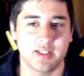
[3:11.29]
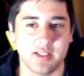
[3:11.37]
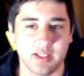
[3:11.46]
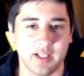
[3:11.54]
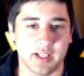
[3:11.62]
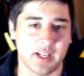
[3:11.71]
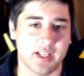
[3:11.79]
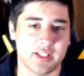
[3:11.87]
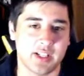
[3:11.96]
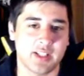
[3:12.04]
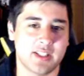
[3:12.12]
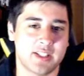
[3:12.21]

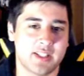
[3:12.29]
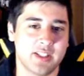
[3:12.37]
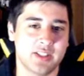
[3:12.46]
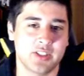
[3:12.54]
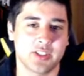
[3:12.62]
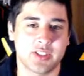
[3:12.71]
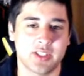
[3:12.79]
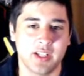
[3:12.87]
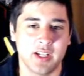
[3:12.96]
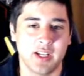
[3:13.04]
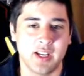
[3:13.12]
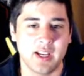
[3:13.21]
it's still just
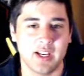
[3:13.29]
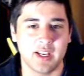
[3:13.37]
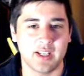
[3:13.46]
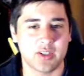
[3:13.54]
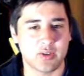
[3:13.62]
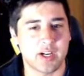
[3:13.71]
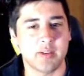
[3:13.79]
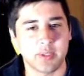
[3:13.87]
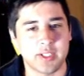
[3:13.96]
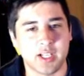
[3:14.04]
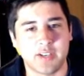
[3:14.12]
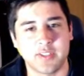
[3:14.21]

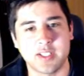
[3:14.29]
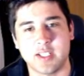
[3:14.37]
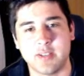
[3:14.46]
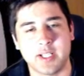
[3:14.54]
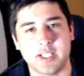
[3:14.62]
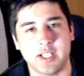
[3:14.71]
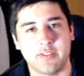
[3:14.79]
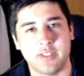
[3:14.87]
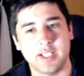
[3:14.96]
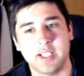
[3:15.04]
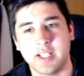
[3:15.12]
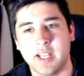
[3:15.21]
incredibly tough to see myself
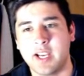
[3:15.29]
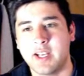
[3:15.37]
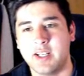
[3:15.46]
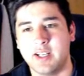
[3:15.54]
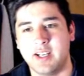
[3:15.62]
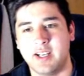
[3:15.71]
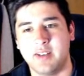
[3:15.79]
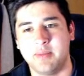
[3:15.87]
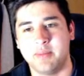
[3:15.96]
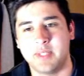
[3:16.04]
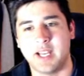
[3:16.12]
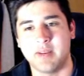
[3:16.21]
needing that
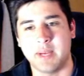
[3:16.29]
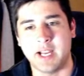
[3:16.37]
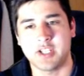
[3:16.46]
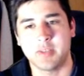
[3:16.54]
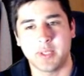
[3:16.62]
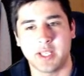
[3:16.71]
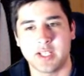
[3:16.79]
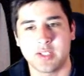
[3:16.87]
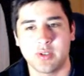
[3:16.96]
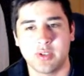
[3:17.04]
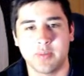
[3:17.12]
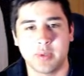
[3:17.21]
matchup against
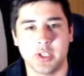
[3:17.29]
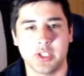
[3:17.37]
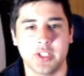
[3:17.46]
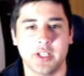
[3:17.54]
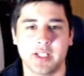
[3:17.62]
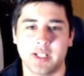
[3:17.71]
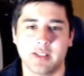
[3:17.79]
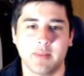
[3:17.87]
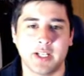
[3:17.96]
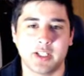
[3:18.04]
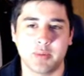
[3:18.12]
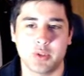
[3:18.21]
Alolan Persian. It doesn't
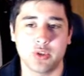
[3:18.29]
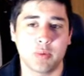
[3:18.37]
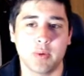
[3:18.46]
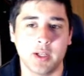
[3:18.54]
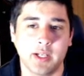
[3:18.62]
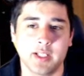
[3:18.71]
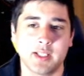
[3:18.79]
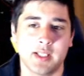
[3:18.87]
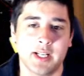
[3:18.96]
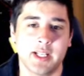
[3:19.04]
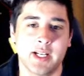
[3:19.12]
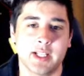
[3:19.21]
match up super well against the
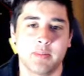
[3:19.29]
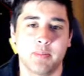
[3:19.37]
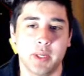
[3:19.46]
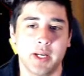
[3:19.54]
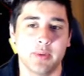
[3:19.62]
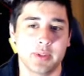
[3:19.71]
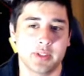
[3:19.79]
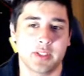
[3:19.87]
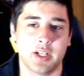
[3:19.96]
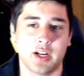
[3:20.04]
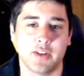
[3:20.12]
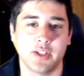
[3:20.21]
Latias, but with the
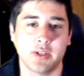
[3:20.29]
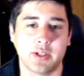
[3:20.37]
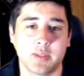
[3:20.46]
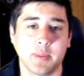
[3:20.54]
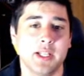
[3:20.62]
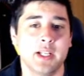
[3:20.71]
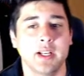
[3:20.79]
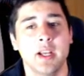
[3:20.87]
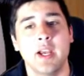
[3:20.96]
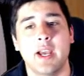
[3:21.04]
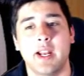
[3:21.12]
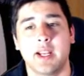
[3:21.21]
Scarf I do outspeed it,
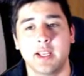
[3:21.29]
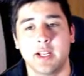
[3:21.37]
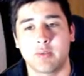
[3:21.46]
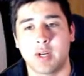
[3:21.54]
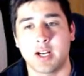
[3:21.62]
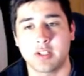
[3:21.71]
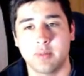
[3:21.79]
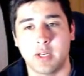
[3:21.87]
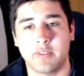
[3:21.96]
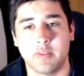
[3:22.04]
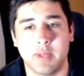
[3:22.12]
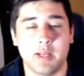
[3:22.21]
and I can get a Rock Tomb
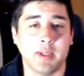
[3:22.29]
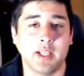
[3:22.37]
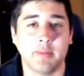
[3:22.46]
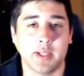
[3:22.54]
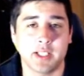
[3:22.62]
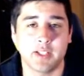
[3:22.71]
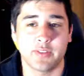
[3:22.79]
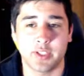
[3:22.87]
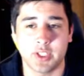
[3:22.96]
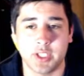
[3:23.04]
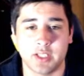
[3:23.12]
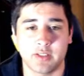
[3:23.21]
off and maybe give myself a
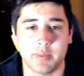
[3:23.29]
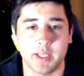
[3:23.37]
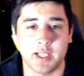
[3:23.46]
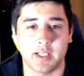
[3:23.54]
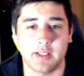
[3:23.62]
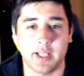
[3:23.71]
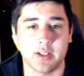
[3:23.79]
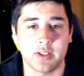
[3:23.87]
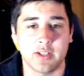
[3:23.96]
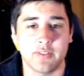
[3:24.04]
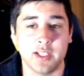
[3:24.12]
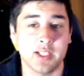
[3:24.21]
good chance of beating it later.
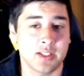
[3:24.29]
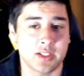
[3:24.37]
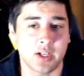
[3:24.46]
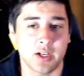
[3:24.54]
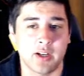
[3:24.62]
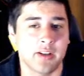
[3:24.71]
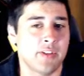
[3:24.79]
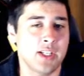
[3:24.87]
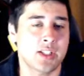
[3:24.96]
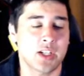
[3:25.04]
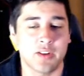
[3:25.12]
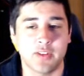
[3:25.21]
If he's Scarfed, he
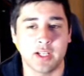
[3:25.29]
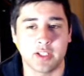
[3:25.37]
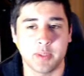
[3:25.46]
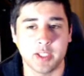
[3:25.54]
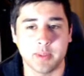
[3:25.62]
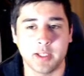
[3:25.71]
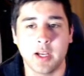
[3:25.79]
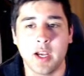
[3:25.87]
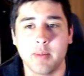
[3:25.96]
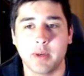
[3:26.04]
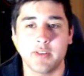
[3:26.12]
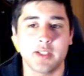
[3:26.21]
outspeeds me,
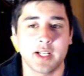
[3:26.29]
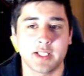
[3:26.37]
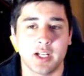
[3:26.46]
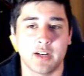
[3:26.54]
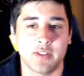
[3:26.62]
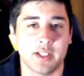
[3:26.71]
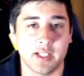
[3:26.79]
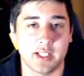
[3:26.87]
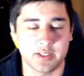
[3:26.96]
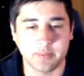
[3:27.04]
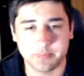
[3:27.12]
but if he's not Scarfed, then he doesn't.